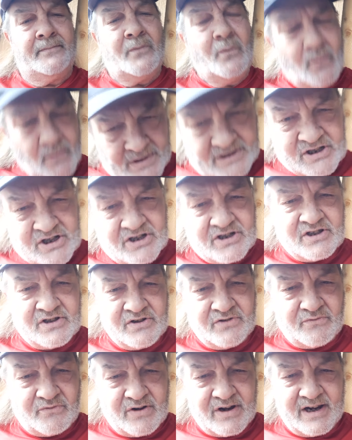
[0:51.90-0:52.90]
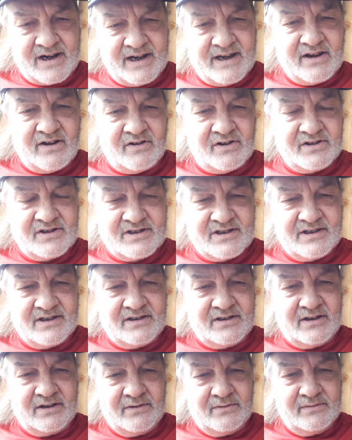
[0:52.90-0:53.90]
which isn't really
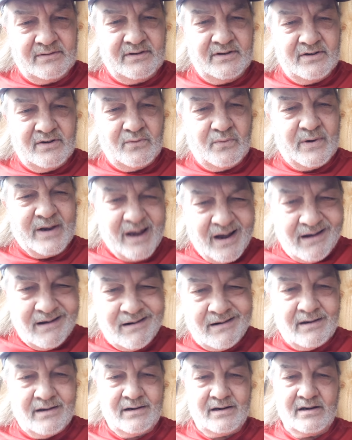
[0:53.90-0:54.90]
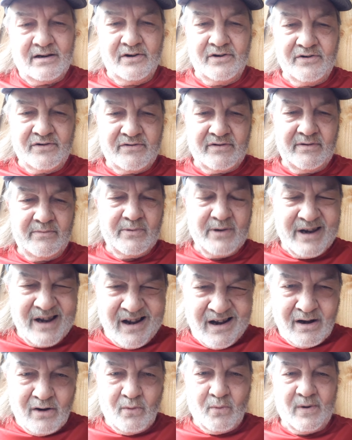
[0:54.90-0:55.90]
ideal. You know, we are a country, we
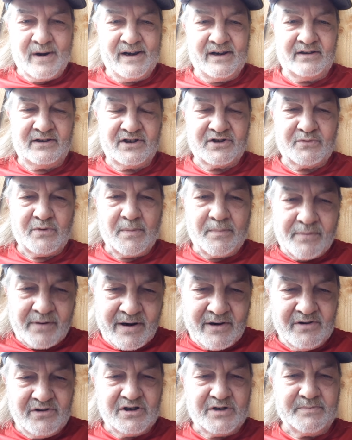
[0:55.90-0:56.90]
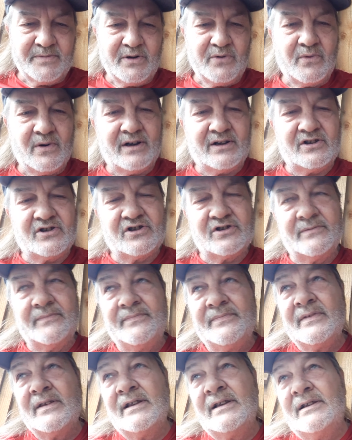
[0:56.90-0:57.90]
are Wales, we're proud to be Welsh.
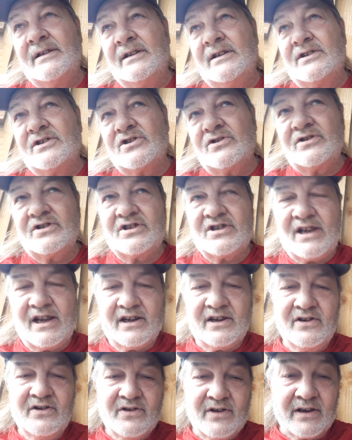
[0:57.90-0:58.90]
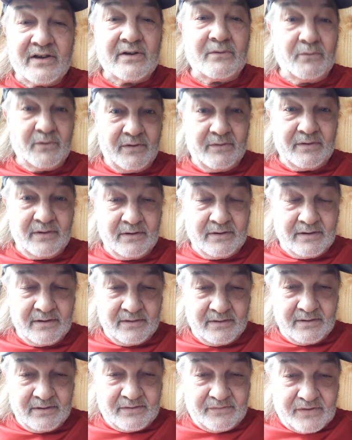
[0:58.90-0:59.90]
So the second thing that
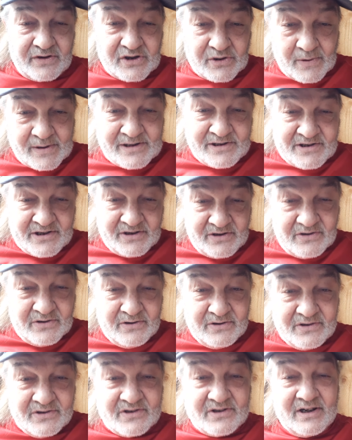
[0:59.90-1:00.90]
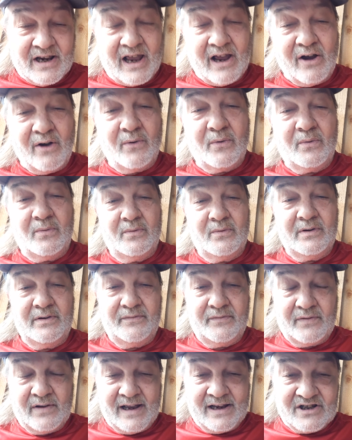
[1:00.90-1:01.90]
is for 20 years now,
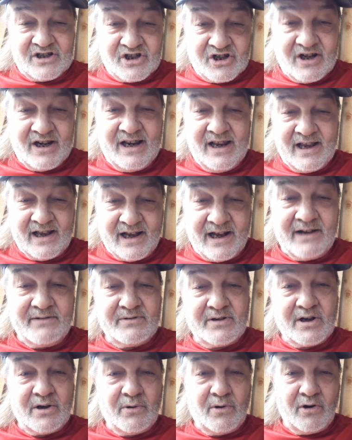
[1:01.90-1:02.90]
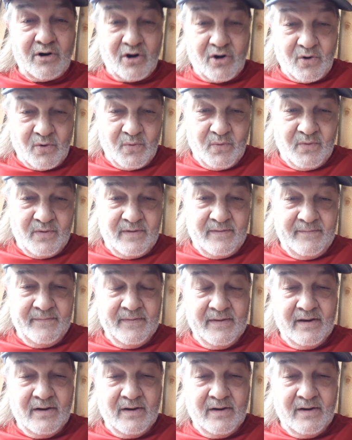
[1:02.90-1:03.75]
we've actually had our own